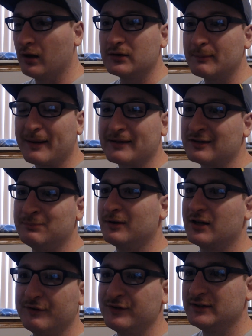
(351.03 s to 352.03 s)
all about this
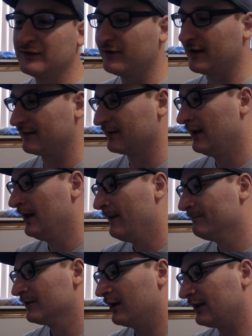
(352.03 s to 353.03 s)
MacGuffin device.
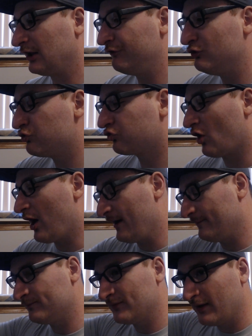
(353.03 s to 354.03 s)
Like, if you
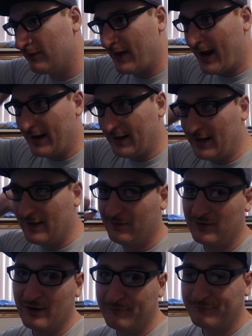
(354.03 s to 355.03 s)
thought that in
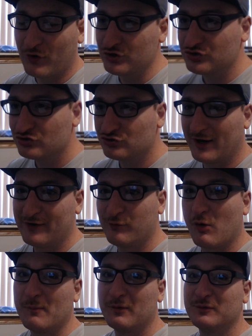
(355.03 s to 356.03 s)
the first
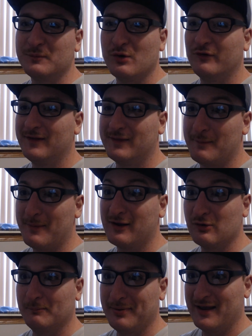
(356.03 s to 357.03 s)
Transformers movie that
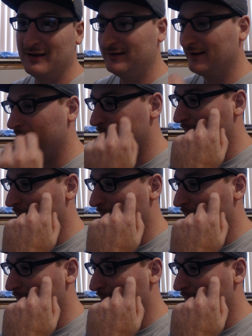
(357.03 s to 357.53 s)
Michael Bay did